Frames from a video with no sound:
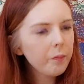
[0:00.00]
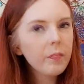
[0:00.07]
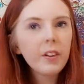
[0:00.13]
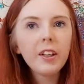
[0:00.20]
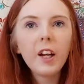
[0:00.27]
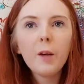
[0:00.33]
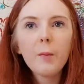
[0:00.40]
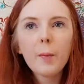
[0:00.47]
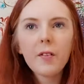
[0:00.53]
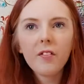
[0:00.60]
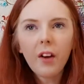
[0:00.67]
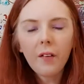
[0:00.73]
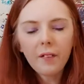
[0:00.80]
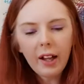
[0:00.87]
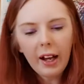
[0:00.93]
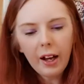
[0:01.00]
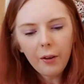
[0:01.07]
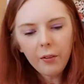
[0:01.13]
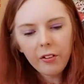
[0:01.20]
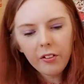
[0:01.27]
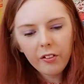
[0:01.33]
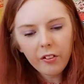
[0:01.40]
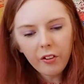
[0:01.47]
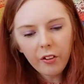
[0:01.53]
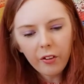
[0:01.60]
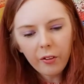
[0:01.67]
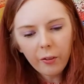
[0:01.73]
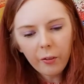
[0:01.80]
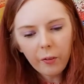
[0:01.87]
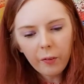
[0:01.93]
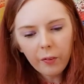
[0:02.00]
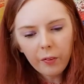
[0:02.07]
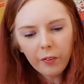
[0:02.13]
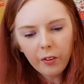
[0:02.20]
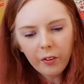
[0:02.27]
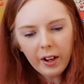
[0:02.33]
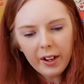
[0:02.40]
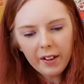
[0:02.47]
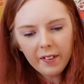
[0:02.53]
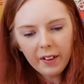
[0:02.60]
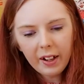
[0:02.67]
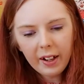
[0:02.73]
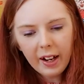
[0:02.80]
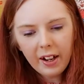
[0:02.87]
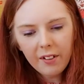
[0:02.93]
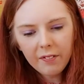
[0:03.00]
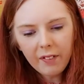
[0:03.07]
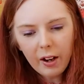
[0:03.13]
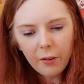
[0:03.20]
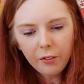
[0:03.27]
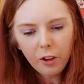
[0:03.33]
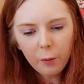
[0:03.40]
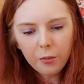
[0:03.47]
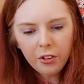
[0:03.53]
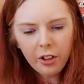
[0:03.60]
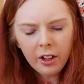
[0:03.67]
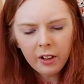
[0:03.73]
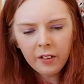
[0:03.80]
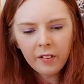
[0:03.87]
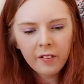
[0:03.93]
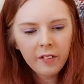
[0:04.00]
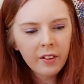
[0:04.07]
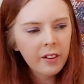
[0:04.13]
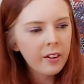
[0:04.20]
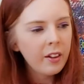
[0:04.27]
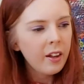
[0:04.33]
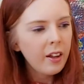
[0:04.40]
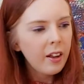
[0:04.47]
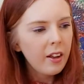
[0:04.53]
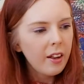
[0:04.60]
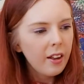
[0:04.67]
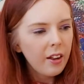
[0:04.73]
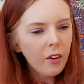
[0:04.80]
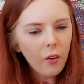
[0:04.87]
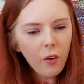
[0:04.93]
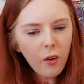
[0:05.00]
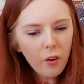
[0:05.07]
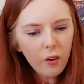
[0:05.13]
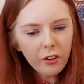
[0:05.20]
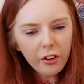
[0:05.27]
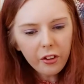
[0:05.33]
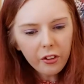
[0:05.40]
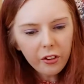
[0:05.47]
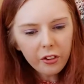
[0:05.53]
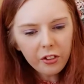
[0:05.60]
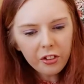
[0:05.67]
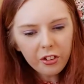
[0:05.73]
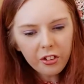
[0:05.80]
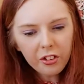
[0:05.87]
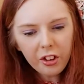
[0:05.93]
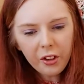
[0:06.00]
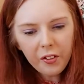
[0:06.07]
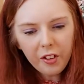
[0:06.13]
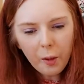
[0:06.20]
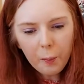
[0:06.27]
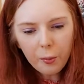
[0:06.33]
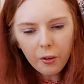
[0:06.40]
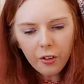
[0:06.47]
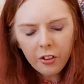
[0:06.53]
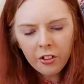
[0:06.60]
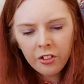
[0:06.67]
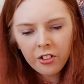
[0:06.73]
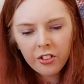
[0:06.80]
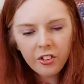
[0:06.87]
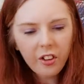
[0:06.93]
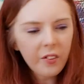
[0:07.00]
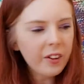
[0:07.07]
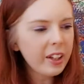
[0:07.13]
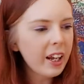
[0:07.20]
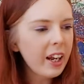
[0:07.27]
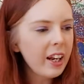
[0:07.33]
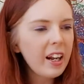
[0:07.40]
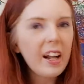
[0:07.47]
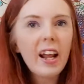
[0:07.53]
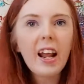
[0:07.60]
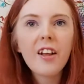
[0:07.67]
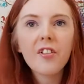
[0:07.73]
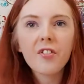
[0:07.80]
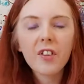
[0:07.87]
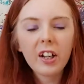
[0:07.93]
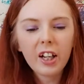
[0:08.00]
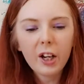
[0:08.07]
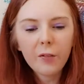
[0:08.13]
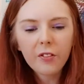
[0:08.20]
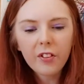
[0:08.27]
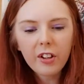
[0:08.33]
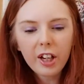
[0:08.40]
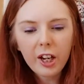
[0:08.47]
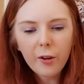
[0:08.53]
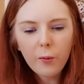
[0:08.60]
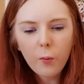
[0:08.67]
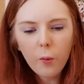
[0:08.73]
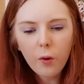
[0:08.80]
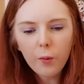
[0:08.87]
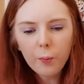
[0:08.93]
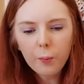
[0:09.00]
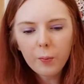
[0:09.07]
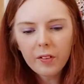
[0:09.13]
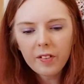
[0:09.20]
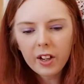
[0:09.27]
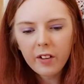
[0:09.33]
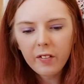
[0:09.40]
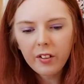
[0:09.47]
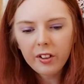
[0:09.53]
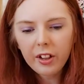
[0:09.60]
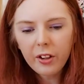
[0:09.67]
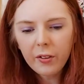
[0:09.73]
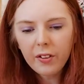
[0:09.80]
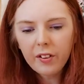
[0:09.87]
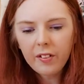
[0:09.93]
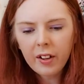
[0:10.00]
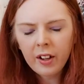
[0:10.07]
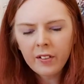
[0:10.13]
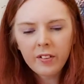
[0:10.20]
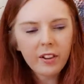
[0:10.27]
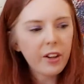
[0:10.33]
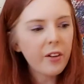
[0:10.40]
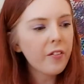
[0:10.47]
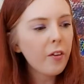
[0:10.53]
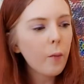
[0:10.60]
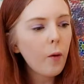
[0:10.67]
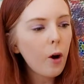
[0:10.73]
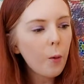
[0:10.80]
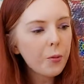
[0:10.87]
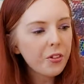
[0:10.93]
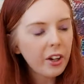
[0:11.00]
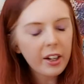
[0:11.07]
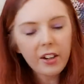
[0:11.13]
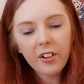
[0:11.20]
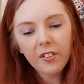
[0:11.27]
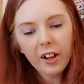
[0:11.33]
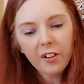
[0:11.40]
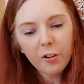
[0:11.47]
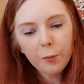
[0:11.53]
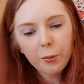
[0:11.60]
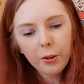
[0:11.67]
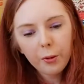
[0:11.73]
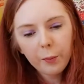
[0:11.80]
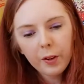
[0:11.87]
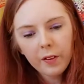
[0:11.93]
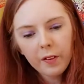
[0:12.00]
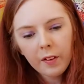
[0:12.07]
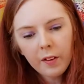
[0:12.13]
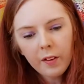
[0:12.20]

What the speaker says: you know, maybe around the house or anything, any found objects. Or you could just use a brush. So again, it is really up to you what material you decide to use or what object you decide to print with.